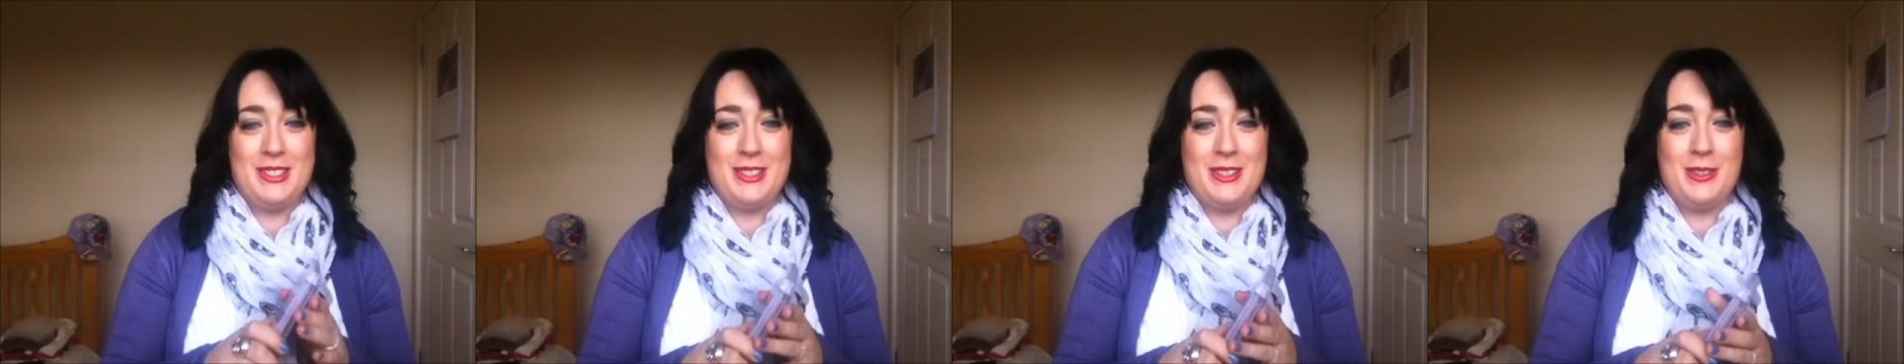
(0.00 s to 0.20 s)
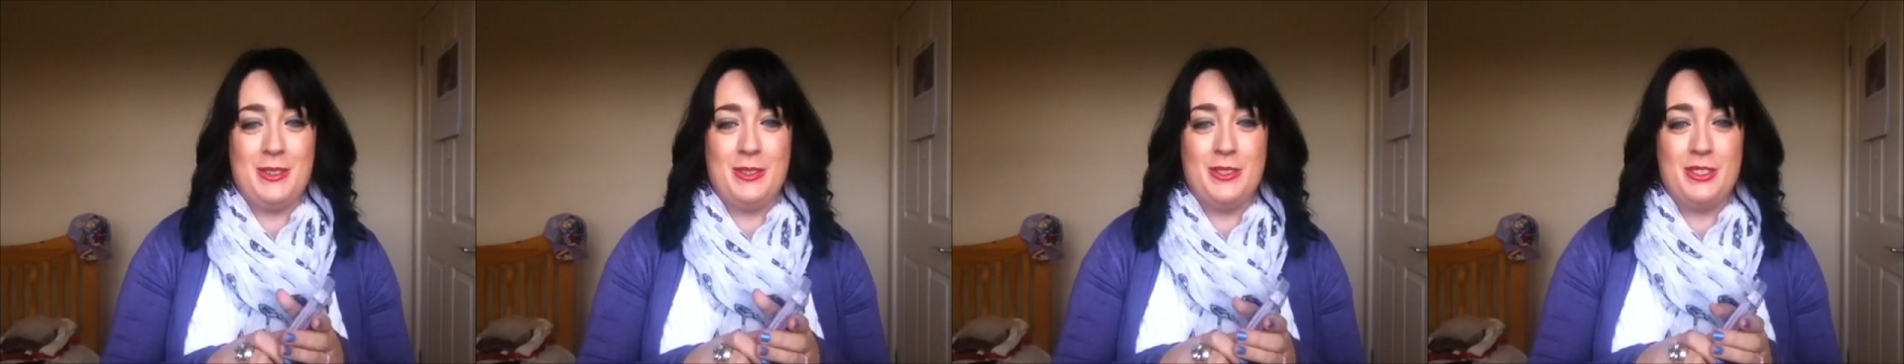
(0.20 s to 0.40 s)

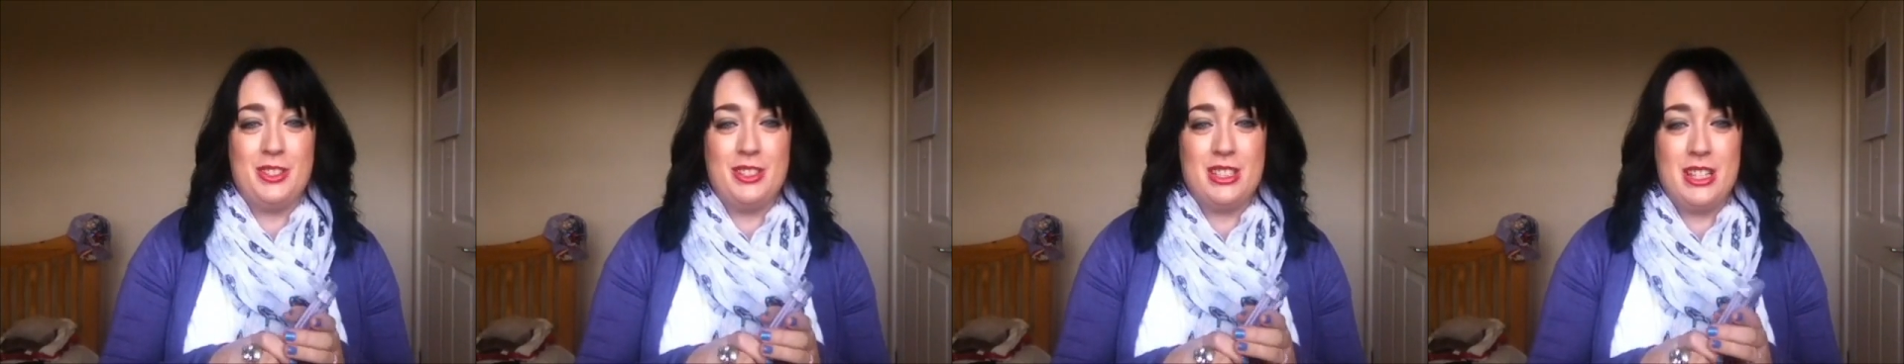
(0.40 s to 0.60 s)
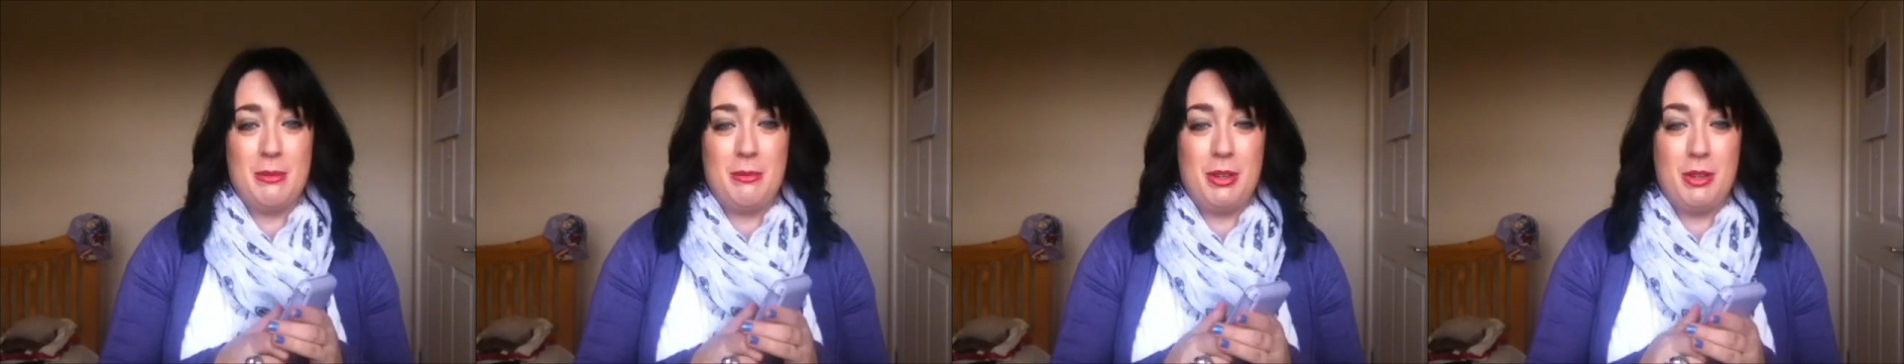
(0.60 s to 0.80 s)
So
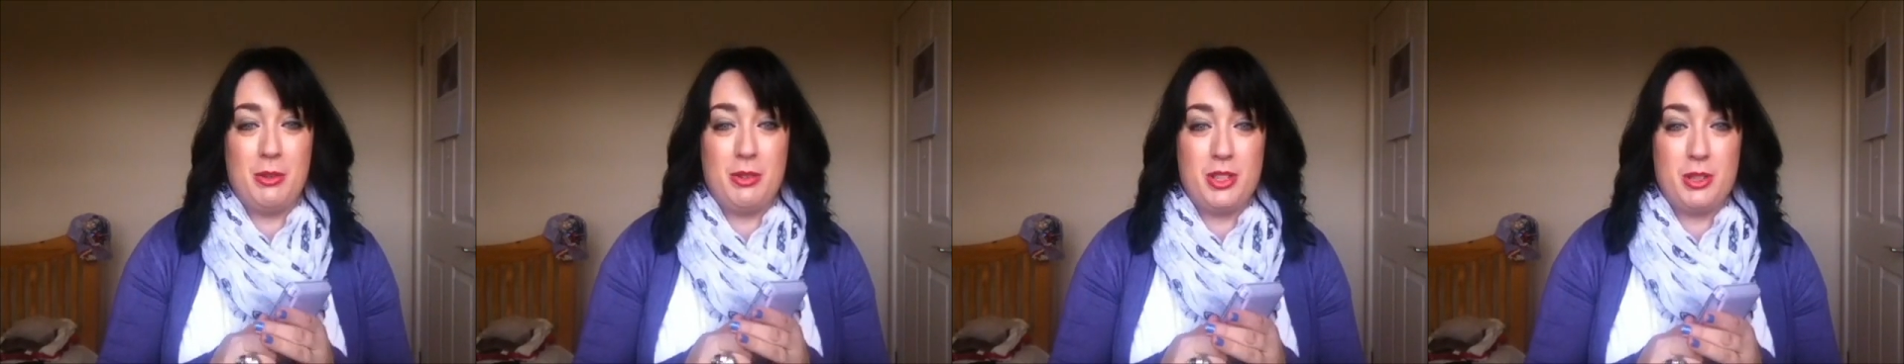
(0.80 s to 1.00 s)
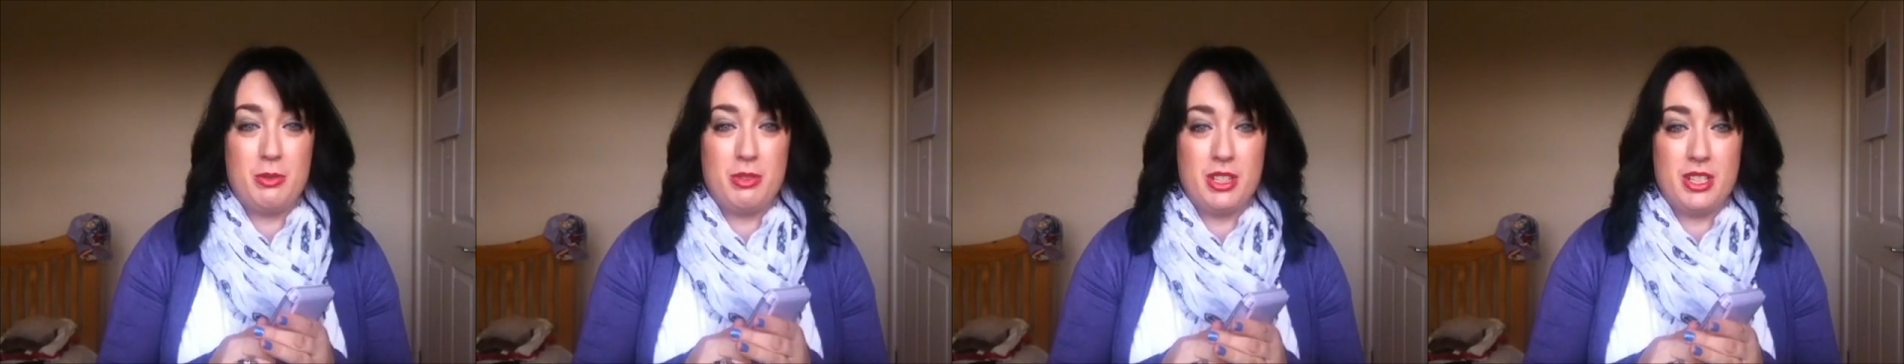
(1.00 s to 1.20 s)
just let me know
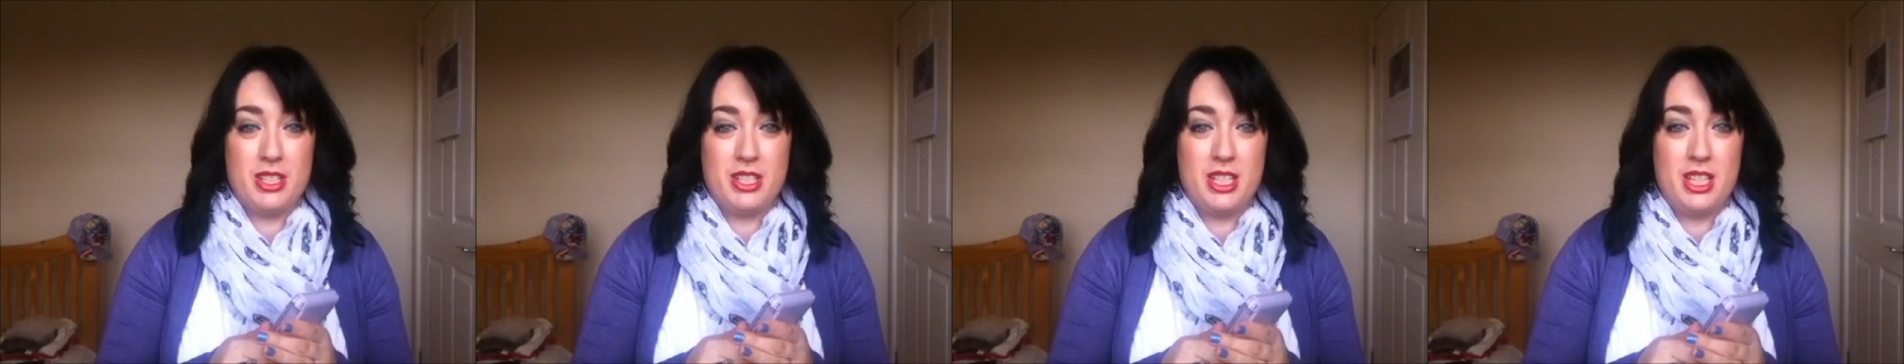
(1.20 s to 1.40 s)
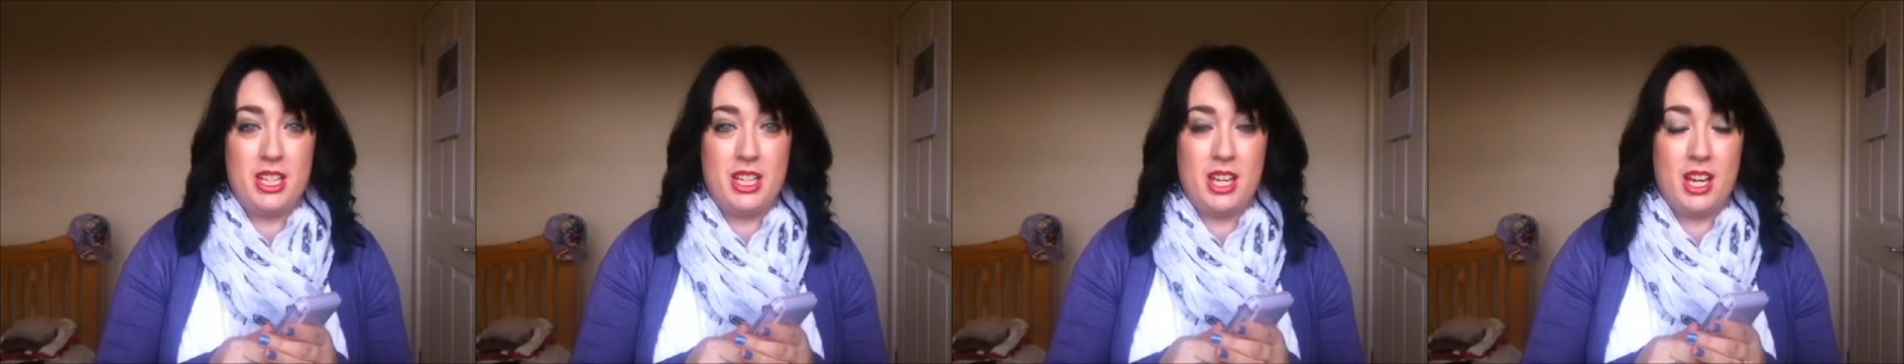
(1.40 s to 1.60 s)
what you want to
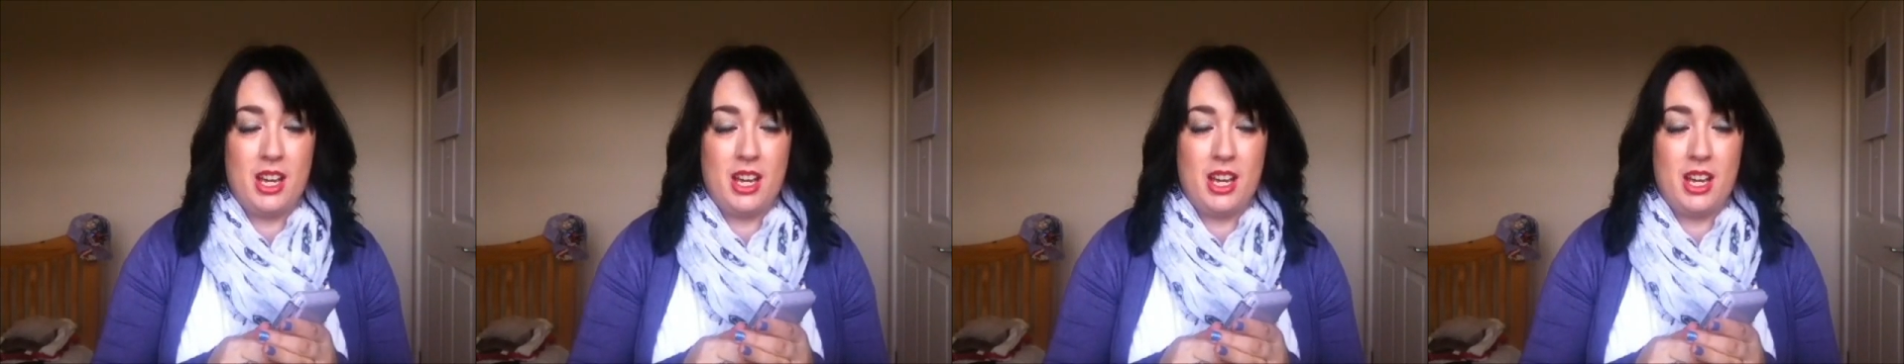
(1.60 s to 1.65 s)
see,